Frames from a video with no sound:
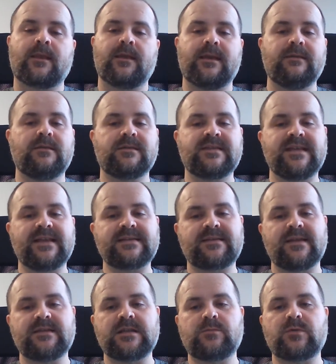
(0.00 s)
In the
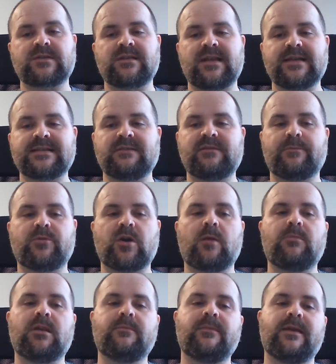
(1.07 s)
60s it was less of a
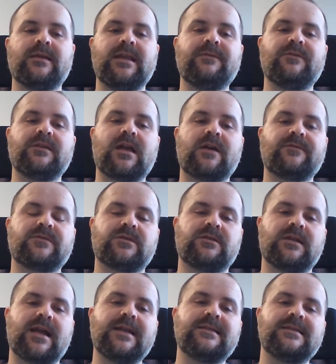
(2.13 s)
problem, and even after
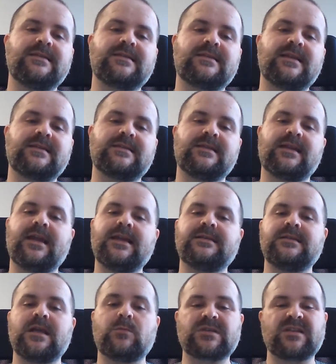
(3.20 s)

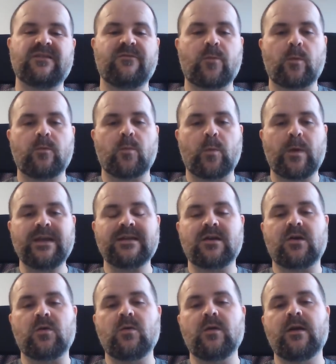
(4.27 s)
1968 there was a
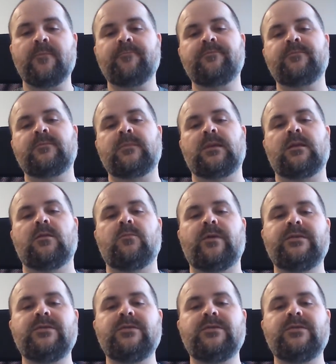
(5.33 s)
window when